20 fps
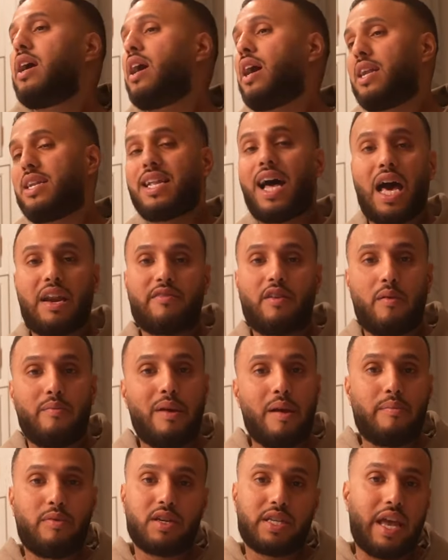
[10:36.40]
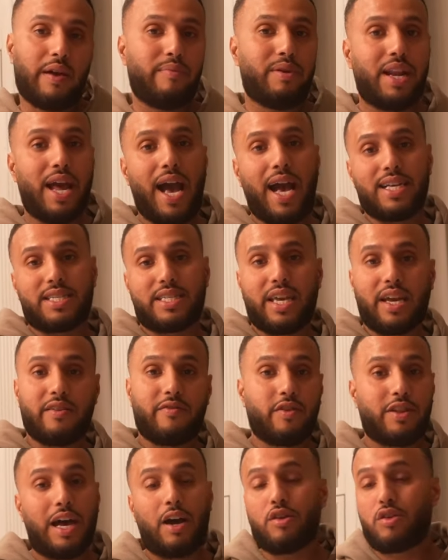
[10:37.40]
A lot of our members have been asking
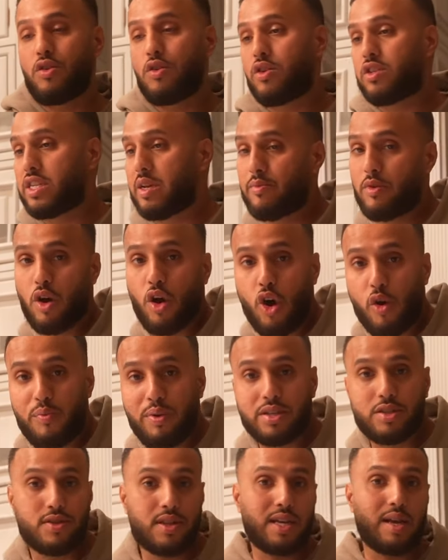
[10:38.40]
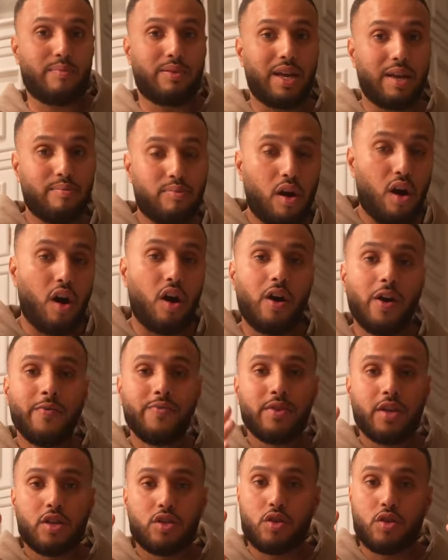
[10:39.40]
for the outdoor gym to open so they can play ball.